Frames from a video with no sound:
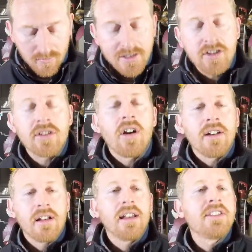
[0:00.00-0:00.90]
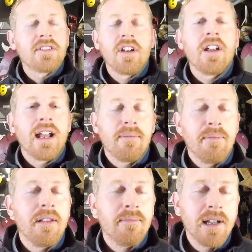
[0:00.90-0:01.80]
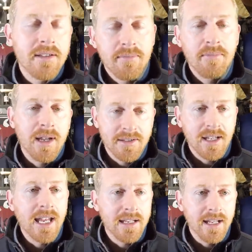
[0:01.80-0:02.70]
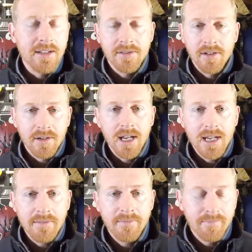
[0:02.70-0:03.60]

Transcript: Let's start out by saying this, okay?